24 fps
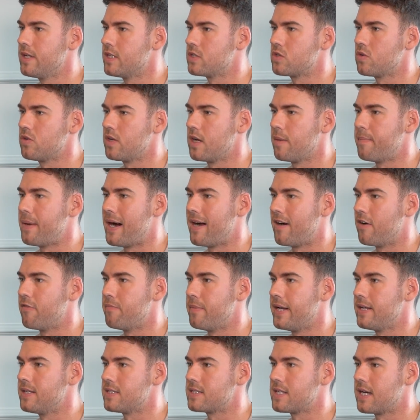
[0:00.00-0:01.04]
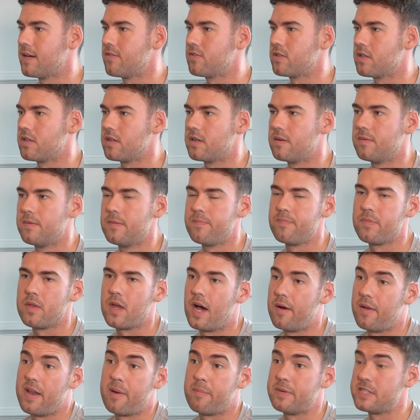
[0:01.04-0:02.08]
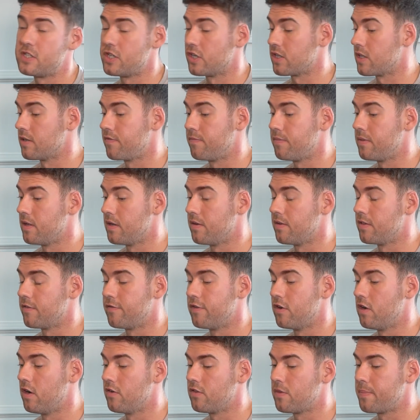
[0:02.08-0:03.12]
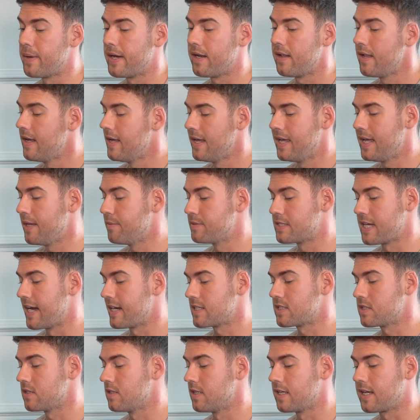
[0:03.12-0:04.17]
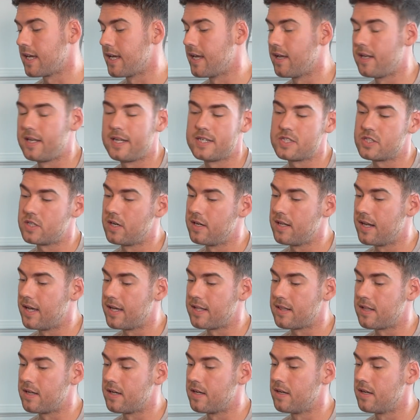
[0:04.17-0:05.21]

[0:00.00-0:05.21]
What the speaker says: It's only a matter of minutes after and then we took the foot off the pedal. He was excellent again yesterday. Like,